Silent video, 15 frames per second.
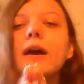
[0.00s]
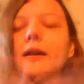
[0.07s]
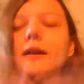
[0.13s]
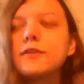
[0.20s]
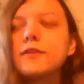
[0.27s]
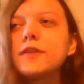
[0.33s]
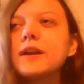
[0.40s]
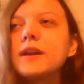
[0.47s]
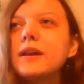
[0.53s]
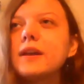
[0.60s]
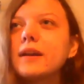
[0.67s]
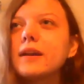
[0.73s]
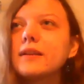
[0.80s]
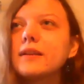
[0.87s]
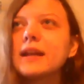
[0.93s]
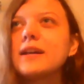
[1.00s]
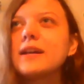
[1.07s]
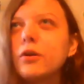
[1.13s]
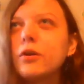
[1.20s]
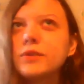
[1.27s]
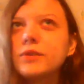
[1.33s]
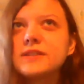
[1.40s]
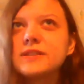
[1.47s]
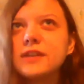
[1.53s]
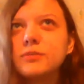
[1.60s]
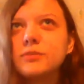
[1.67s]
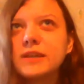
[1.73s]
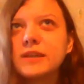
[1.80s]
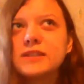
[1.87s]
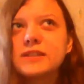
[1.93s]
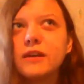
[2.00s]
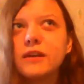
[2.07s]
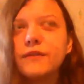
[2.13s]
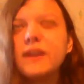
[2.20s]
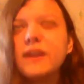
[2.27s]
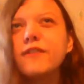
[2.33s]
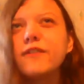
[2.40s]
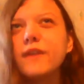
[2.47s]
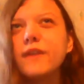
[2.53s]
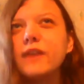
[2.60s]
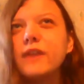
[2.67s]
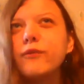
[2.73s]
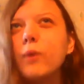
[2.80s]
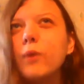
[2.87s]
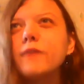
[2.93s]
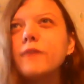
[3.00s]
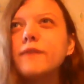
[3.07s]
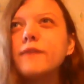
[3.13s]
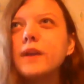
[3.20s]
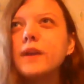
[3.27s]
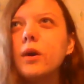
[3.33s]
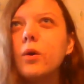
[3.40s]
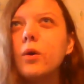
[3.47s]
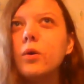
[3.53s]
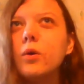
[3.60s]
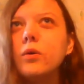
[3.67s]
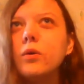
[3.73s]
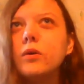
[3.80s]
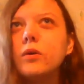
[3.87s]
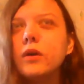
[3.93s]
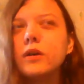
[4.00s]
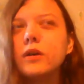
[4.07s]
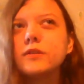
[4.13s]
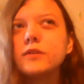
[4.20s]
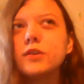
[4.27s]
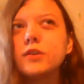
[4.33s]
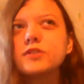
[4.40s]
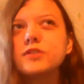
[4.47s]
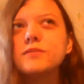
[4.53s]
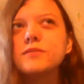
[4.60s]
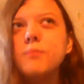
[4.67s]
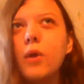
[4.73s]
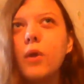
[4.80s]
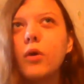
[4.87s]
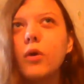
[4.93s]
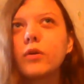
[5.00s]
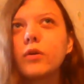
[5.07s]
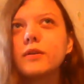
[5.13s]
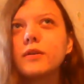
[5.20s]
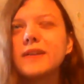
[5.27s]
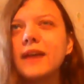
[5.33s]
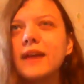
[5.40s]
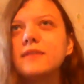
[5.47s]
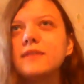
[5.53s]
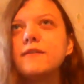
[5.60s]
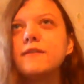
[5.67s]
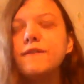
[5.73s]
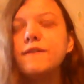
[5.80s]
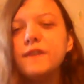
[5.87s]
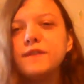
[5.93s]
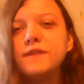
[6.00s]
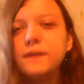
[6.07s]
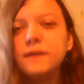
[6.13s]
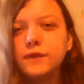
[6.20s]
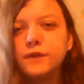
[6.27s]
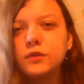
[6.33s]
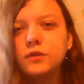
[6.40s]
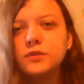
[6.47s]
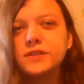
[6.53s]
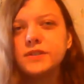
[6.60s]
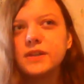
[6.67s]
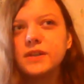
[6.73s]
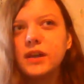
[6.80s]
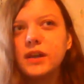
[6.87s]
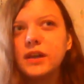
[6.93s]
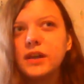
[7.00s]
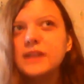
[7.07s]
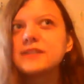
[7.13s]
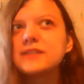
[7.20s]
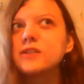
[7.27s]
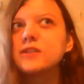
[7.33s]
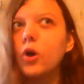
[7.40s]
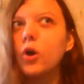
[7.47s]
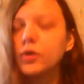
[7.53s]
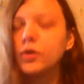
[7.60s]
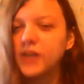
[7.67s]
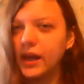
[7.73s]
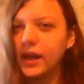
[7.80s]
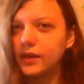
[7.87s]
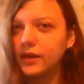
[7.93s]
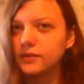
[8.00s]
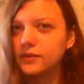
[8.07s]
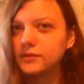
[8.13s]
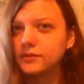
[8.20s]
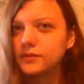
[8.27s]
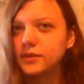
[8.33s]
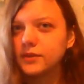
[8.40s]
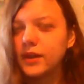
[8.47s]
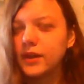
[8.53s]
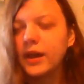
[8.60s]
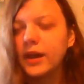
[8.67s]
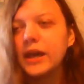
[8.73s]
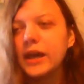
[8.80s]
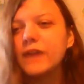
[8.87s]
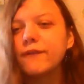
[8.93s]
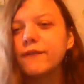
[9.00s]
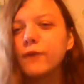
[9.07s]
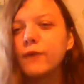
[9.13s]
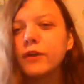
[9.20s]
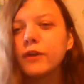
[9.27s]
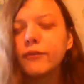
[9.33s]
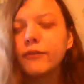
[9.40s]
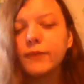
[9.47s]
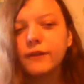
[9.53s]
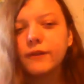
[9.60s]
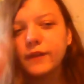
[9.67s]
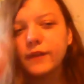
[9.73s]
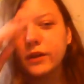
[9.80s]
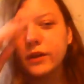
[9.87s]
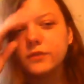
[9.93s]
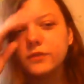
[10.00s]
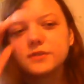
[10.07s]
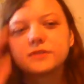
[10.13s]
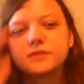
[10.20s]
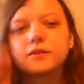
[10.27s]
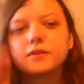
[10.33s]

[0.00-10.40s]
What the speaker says: the thing that I always say to myself, if one video does more than 50 views, it's okay. If one of my videos,